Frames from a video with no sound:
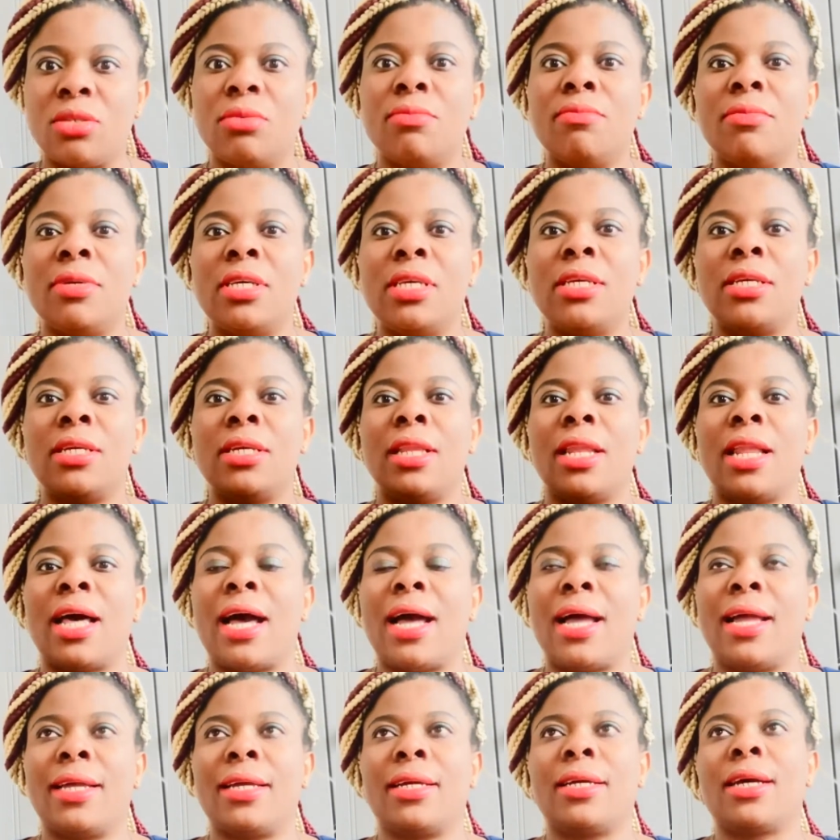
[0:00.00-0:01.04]
to me,
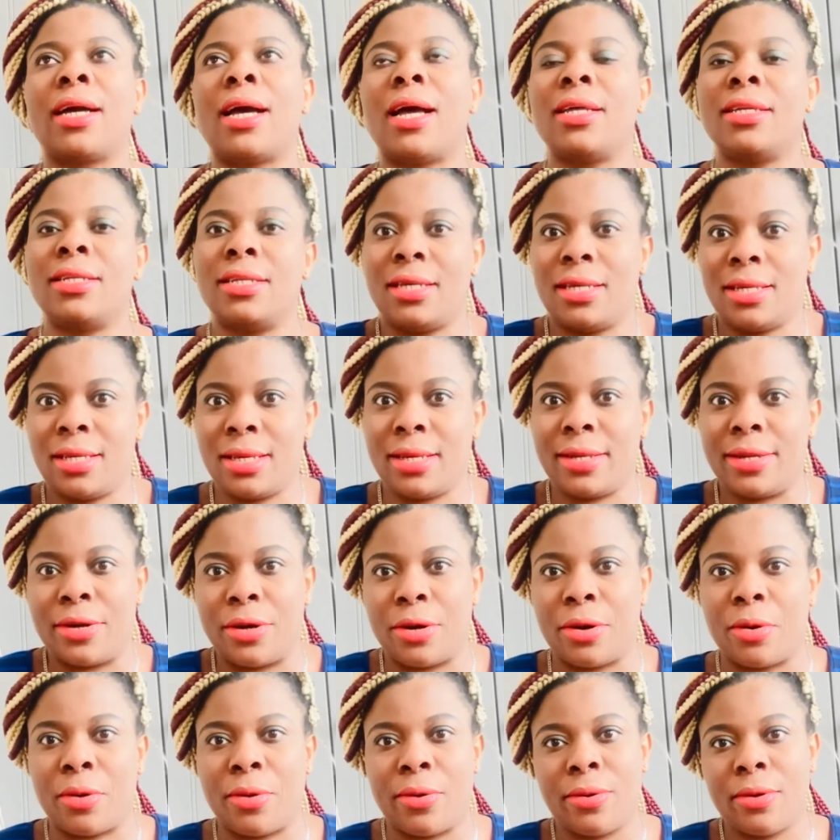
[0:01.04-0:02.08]
like, you
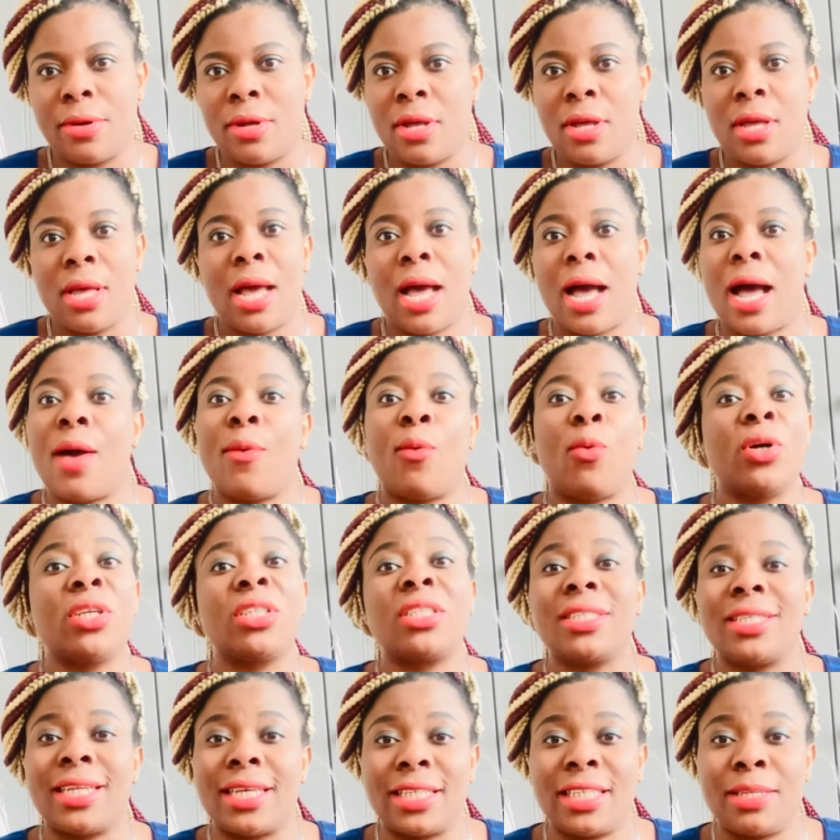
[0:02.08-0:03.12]
know, I
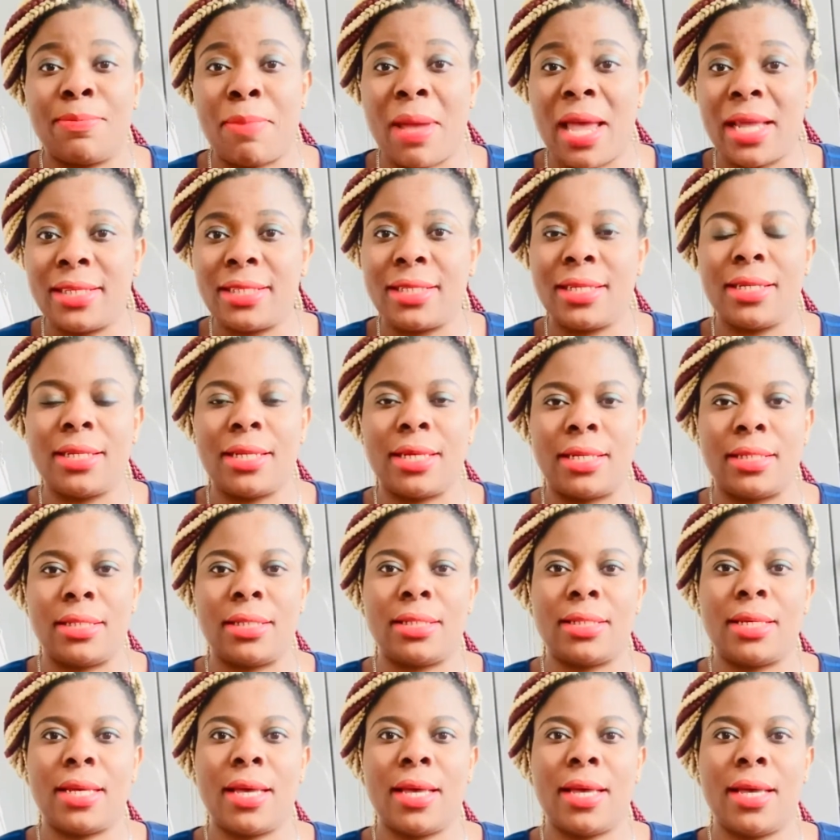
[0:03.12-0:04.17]
wasn't expecting it,
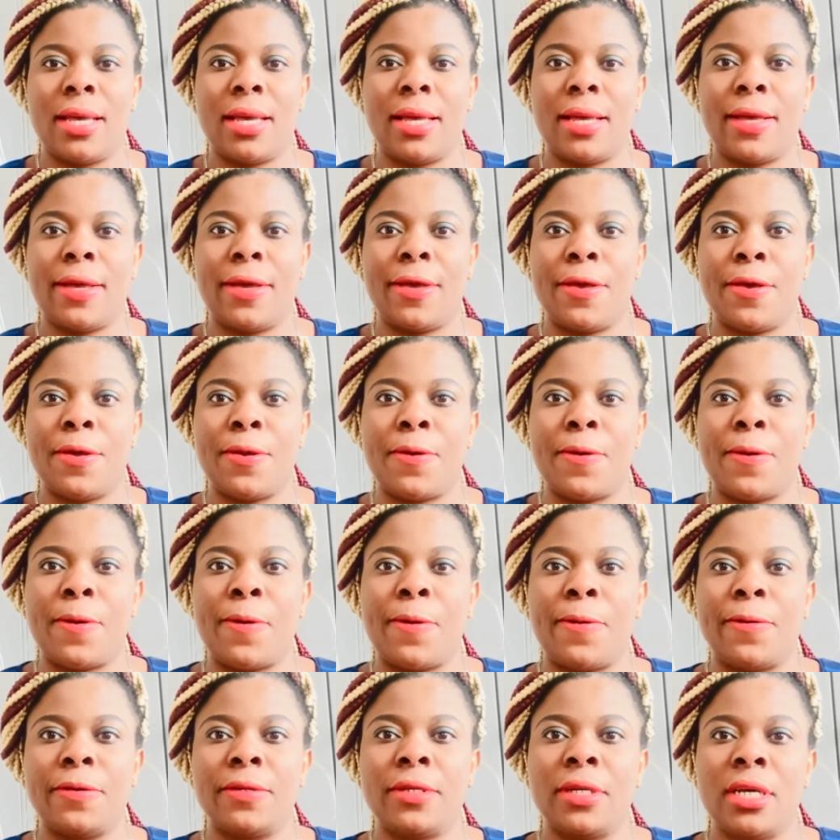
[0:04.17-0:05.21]
you
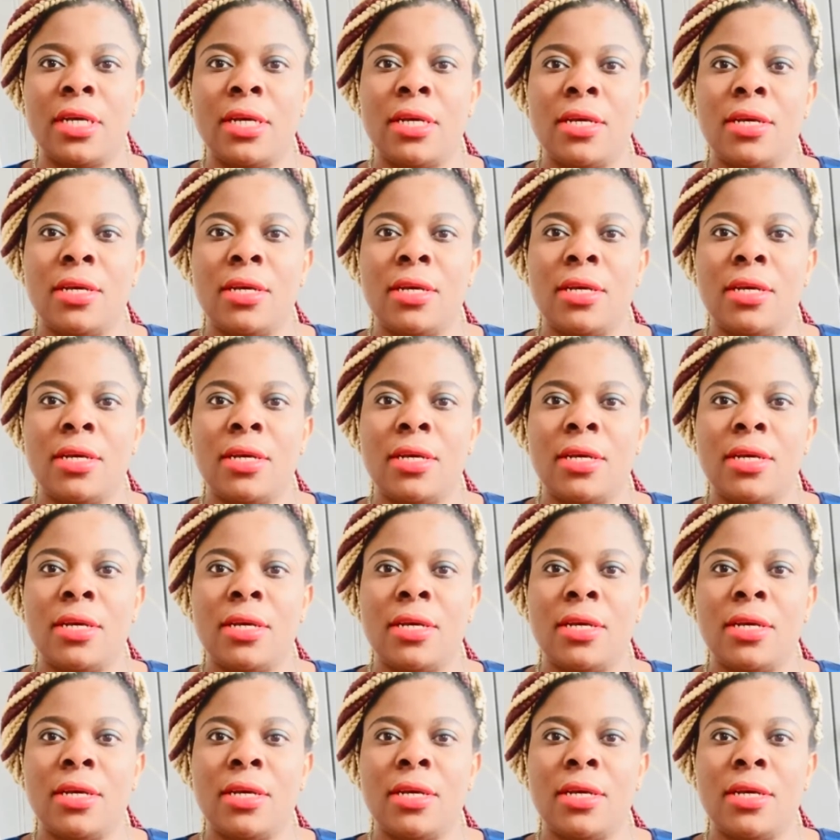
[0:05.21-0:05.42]
know.